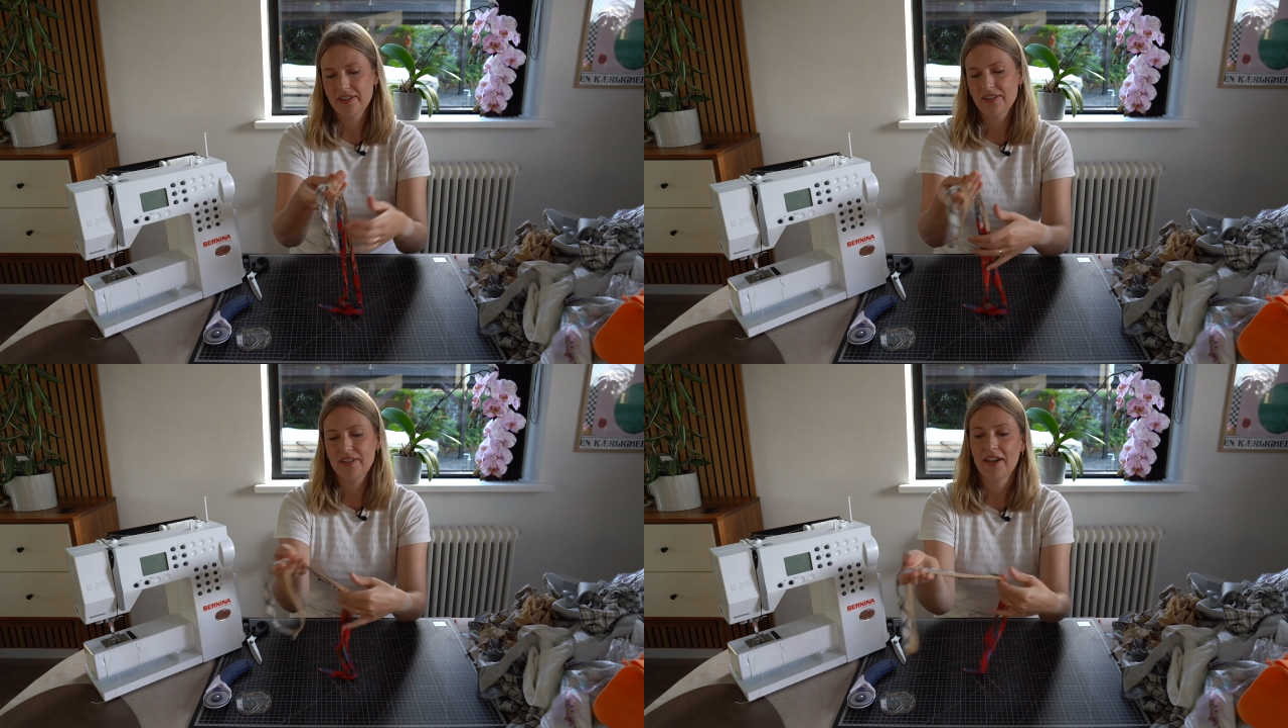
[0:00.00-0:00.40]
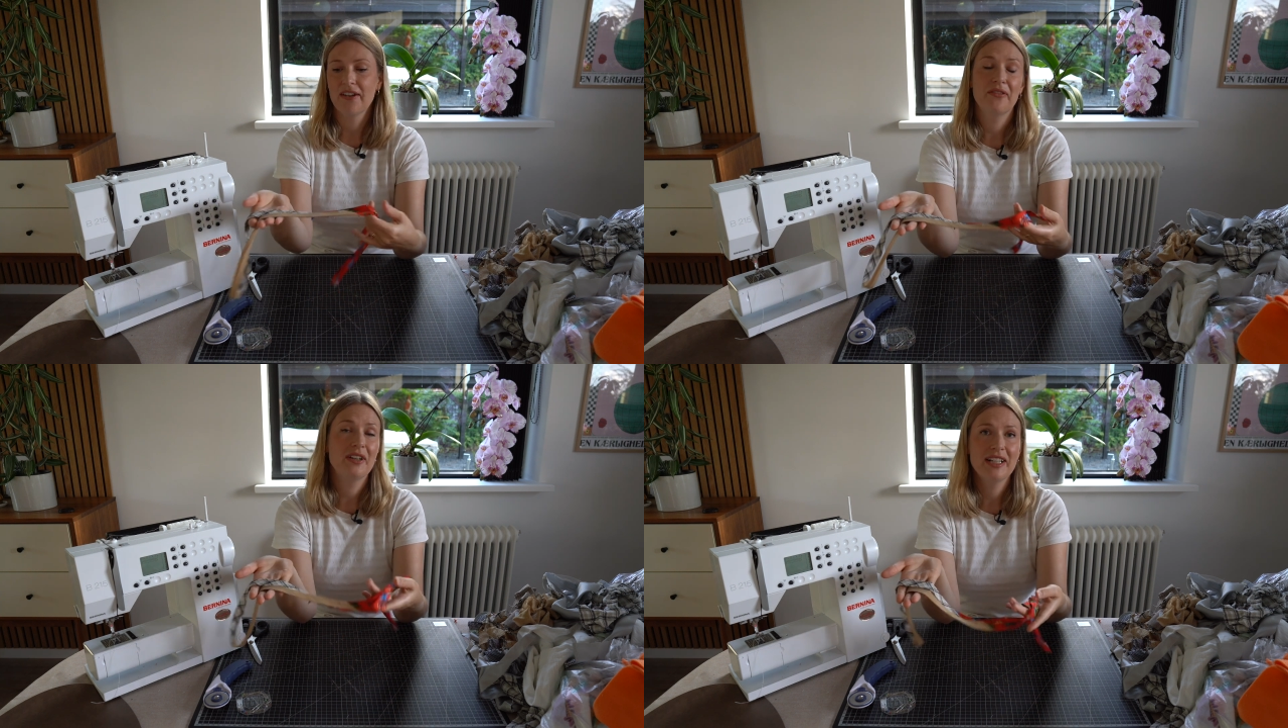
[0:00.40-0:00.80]
is a
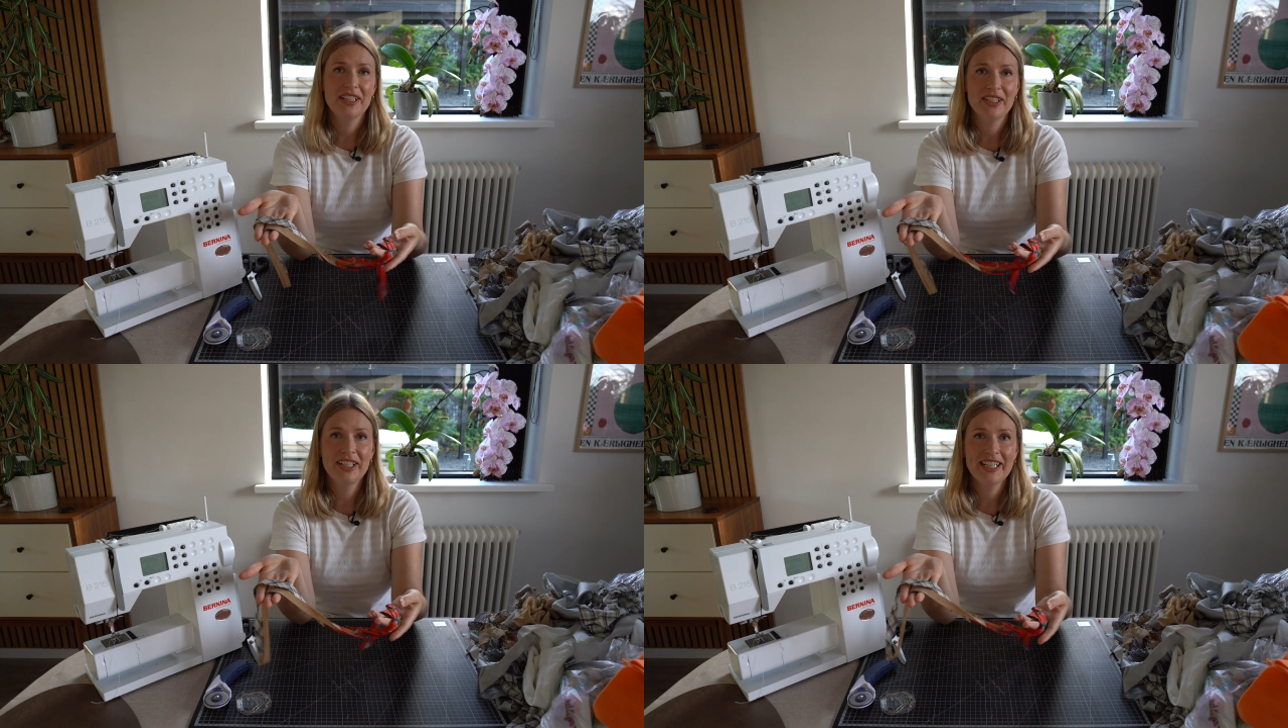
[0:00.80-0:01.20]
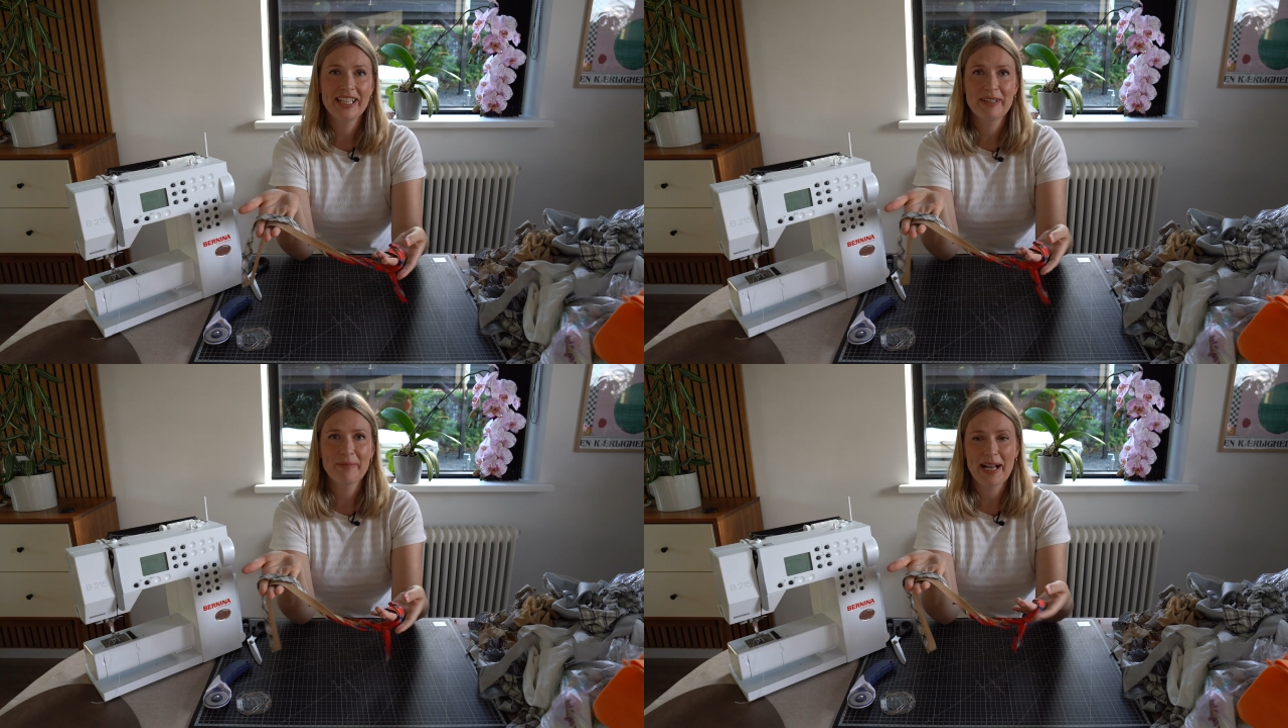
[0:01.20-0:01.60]
really
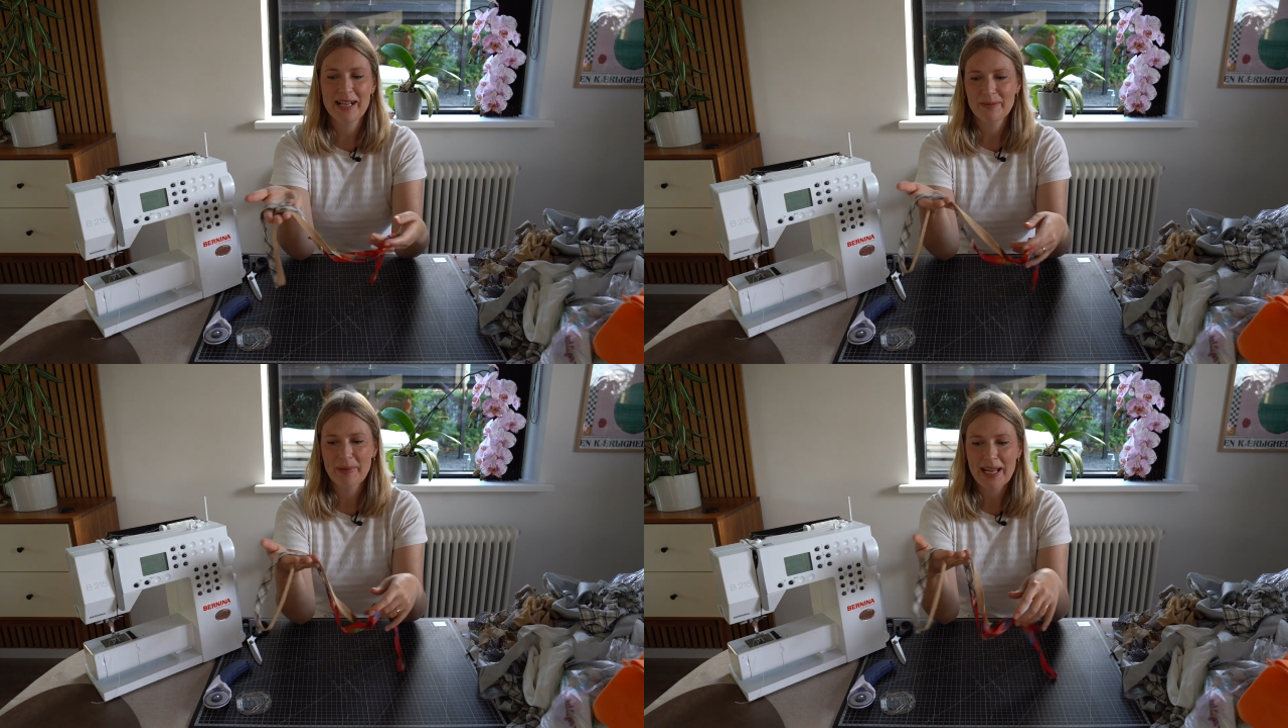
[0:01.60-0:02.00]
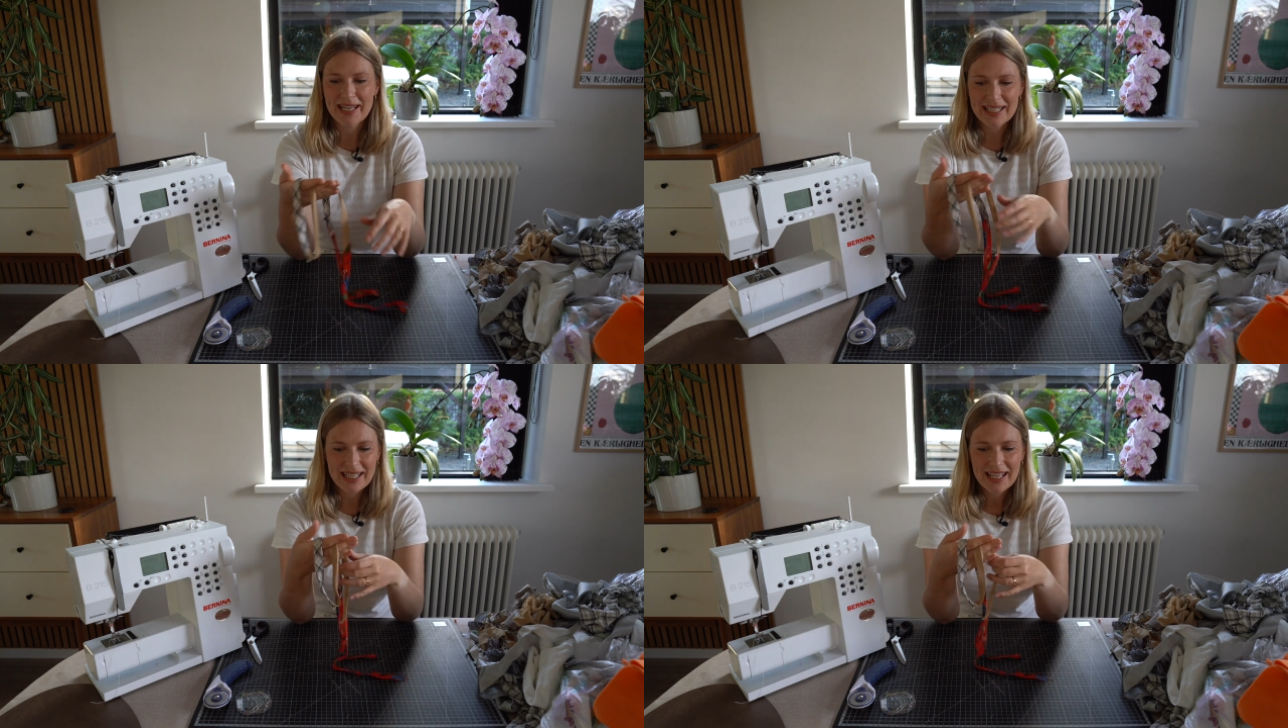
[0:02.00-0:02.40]
unique bias
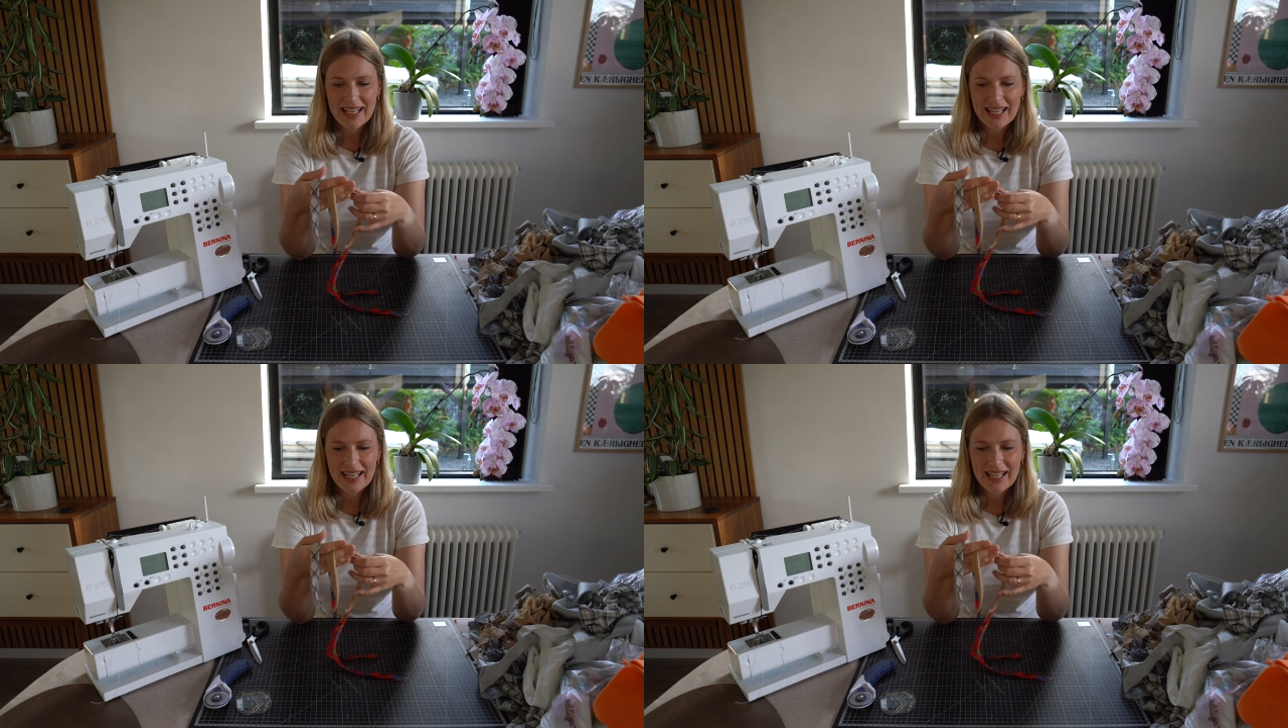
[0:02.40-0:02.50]
binding,